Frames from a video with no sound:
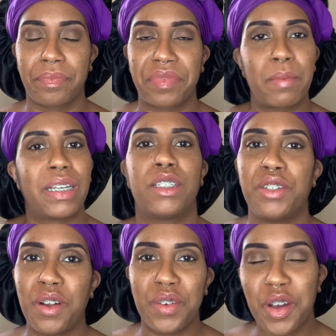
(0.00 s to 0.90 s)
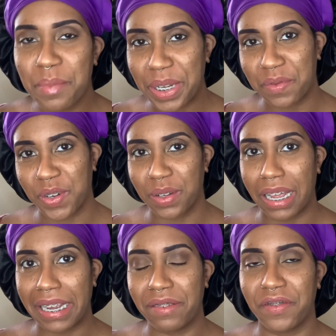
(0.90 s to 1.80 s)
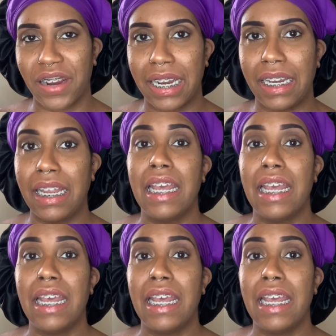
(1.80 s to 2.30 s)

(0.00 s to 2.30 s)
because you don't know me in real life, right?